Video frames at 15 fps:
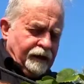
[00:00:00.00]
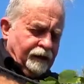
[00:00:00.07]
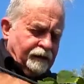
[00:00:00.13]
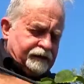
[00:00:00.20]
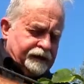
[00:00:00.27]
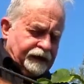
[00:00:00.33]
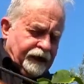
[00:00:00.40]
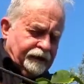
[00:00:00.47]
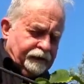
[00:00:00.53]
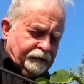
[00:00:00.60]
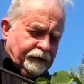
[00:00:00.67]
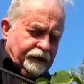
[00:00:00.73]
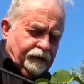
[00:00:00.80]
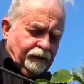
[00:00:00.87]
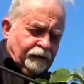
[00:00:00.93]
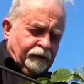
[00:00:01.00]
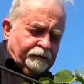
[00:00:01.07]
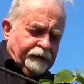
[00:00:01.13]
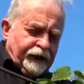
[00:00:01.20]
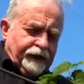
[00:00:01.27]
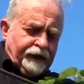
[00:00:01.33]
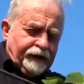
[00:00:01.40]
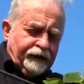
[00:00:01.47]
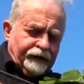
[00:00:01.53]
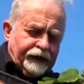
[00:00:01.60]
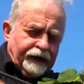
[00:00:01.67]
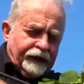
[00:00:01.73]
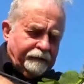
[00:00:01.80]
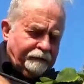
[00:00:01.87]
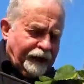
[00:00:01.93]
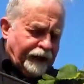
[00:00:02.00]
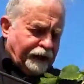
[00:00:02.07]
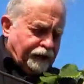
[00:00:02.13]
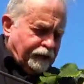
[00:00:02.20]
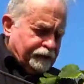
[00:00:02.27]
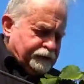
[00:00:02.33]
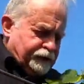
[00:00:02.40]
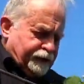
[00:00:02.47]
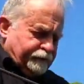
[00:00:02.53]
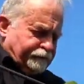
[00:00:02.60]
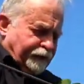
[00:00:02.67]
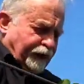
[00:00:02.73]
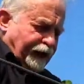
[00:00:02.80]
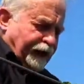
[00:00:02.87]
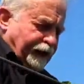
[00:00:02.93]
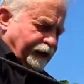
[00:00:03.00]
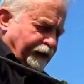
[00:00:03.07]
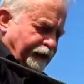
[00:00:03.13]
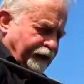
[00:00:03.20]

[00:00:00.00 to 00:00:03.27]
There's another renewal bud here, getting back close to the vine.